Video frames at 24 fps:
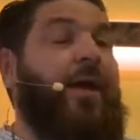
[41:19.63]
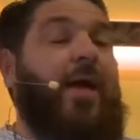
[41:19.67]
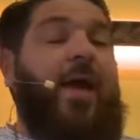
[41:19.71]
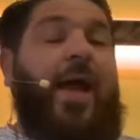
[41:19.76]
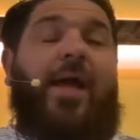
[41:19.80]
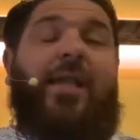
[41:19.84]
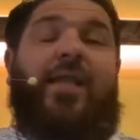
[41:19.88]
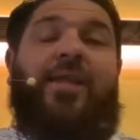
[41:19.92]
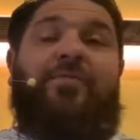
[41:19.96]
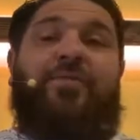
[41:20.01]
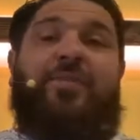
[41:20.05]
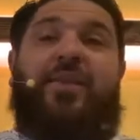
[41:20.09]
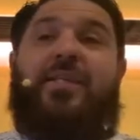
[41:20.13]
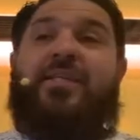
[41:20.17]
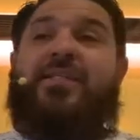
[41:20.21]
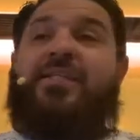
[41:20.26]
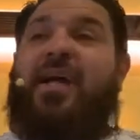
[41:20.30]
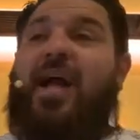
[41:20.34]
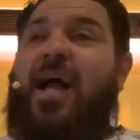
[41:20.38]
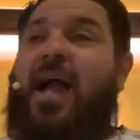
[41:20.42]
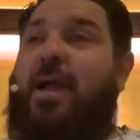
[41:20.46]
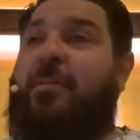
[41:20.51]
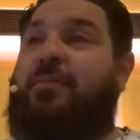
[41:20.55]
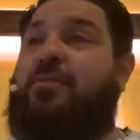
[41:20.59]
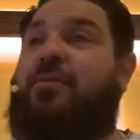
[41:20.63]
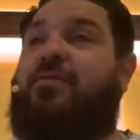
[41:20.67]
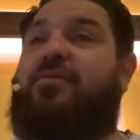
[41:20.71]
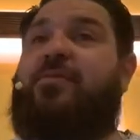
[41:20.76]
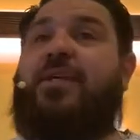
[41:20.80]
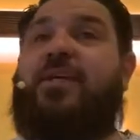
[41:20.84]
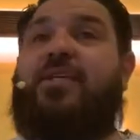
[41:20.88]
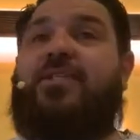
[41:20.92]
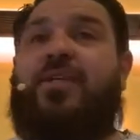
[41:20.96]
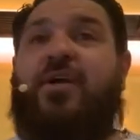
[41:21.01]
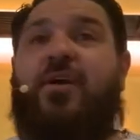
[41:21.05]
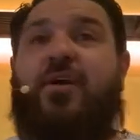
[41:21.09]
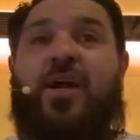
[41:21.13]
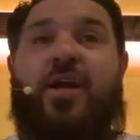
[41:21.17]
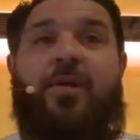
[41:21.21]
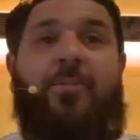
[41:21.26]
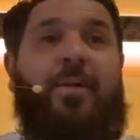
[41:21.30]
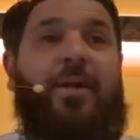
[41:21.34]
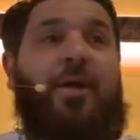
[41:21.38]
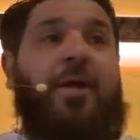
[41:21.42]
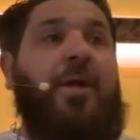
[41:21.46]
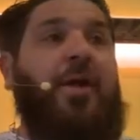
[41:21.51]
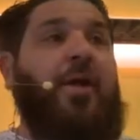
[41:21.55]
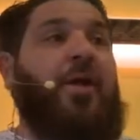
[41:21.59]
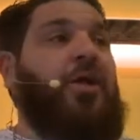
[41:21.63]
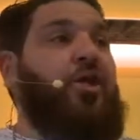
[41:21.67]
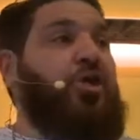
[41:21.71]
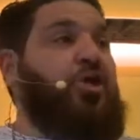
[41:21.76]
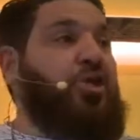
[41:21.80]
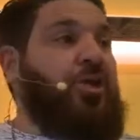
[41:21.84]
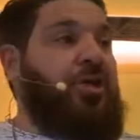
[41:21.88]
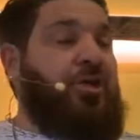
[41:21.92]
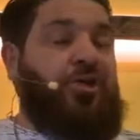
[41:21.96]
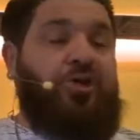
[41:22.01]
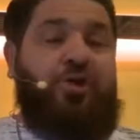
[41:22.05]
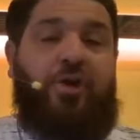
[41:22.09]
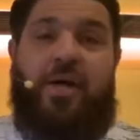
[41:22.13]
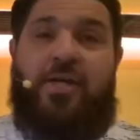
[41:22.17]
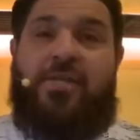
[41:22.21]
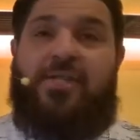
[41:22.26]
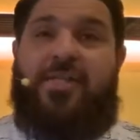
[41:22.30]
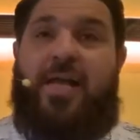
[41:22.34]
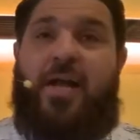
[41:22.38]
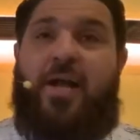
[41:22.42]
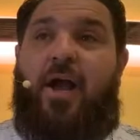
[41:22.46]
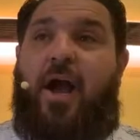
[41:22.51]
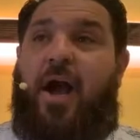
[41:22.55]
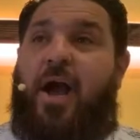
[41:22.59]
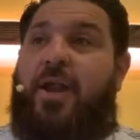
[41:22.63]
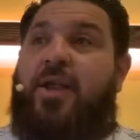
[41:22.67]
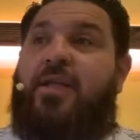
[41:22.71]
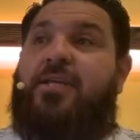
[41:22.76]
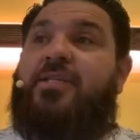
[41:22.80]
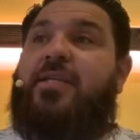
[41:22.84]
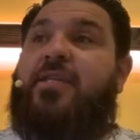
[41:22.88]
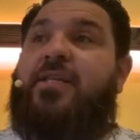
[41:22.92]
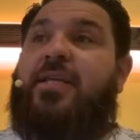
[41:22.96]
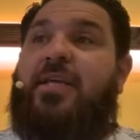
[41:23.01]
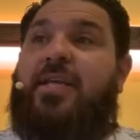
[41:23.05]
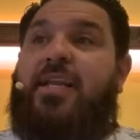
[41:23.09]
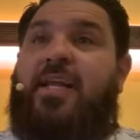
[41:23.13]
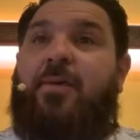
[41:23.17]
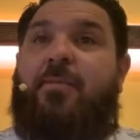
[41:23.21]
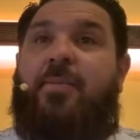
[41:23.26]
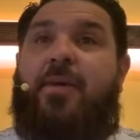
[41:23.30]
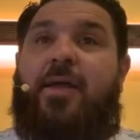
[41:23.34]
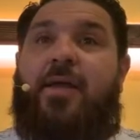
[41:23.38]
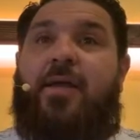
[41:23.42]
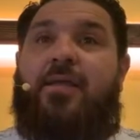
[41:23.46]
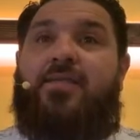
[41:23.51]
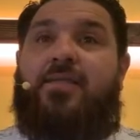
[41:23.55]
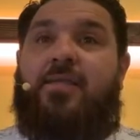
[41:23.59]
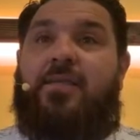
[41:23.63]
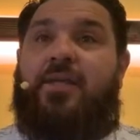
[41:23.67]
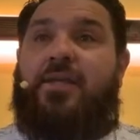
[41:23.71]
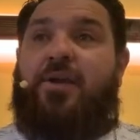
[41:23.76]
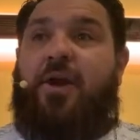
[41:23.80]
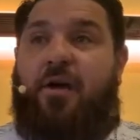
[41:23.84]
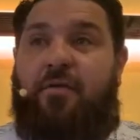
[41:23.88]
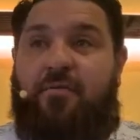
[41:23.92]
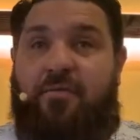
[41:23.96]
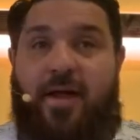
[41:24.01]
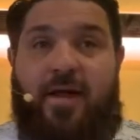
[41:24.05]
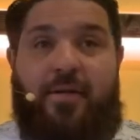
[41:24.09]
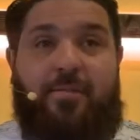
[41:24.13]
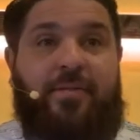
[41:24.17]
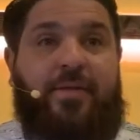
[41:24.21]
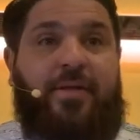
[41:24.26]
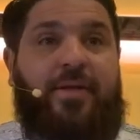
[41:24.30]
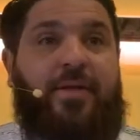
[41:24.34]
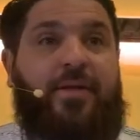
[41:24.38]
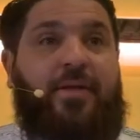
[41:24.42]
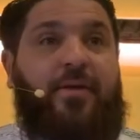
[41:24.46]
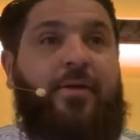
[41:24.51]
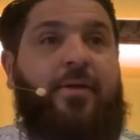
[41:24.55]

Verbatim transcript: And even in times of disagreement, she trusts that God is leading me to lead our family.